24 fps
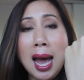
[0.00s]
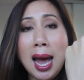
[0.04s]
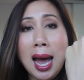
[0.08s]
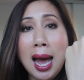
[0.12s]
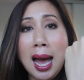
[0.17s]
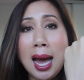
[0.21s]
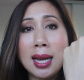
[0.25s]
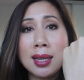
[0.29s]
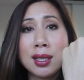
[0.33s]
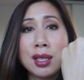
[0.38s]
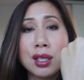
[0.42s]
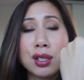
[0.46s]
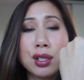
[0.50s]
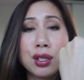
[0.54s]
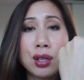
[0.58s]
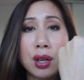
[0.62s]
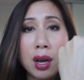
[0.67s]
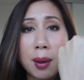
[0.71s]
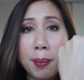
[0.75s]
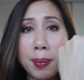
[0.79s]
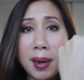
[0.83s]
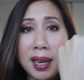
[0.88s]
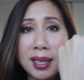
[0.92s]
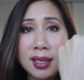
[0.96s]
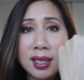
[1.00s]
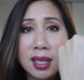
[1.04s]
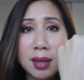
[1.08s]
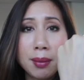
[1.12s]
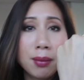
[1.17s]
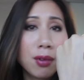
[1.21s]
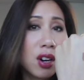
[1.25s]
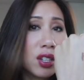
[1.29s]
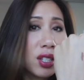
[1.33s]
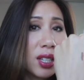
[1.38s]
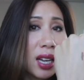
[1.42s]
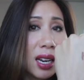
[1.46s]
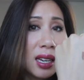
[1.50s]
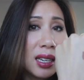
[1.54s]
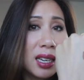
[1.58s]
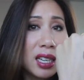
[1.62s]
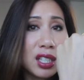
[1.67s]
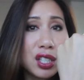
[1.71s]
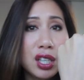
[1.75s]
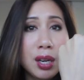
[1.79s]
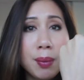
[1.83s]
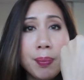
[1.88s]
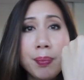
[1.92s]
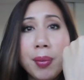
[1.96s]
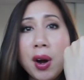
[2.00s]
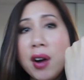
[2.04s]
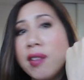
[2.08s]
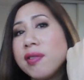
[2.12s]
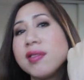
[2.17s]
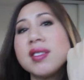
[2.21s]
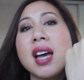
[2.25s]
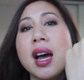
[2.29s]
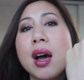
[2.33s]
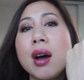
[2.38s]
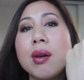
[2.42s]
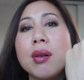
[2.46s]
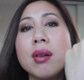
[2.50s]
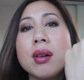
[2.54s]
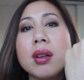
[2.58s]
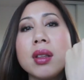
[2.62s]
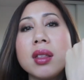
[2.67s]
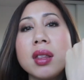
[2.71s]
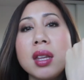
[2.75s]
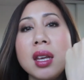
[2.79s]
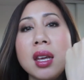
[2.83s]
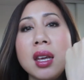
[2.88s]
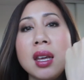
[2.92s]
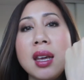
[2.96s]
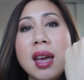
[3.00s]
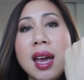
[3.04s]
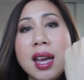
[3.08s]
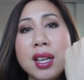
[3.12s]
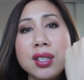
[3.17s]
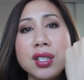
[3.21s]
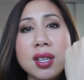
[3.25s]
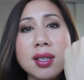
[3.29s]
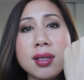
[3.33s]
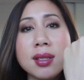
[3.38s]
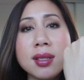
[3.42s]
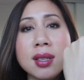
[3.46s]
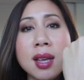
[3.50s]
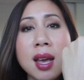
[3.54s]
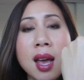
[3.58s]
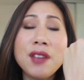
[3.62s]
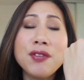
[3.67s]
and took a blending brush and literally buffed out the edges.